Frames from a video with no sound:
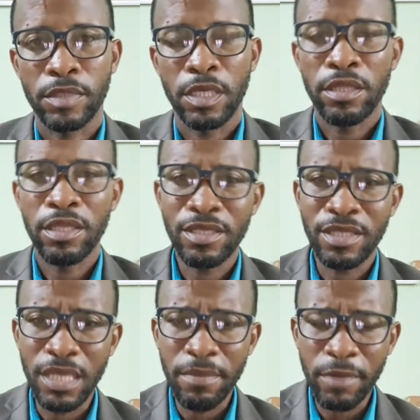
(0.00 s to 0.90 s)
This
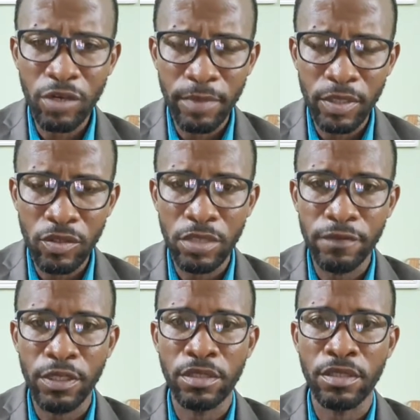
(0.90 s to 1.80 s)
same Caribbean Court of
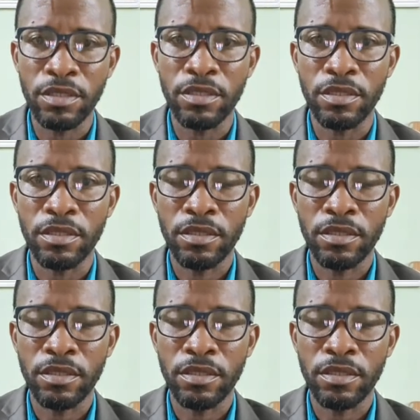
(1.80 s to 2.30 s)
Justice,